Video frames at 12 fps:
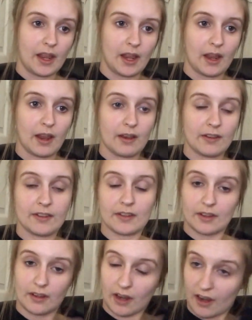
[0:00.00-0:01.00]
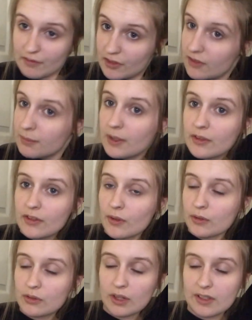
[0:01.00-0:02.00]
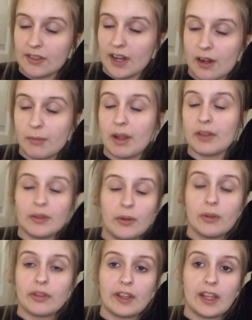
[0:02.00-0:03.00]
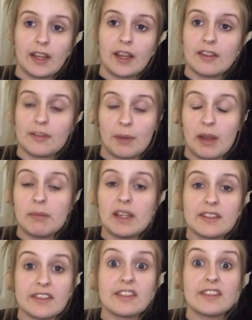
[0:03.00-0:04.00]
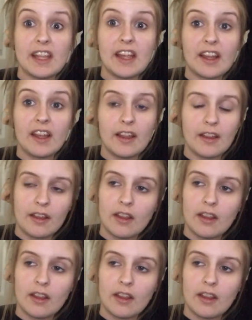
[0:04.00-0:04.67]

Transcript: And I've just been so stressed out about the whole thing. It's made me sick.